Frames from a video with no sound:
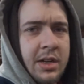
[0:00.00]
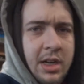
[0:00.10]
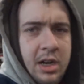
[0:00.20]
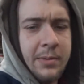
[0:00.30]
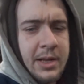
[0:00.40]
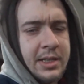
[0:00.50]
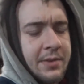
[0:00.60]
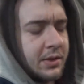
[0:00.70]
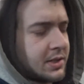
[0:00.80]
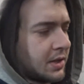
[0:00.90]
I
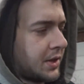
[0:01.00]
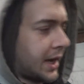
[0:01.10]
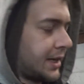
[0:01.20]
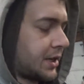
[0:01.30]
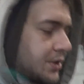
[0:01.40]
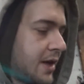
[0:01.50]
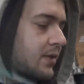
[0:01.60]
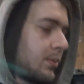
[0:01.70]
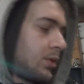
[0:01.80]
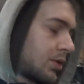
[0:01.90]
definitely still think I need to drive it
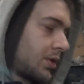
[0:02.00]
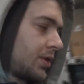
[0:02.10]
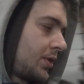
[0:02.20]
more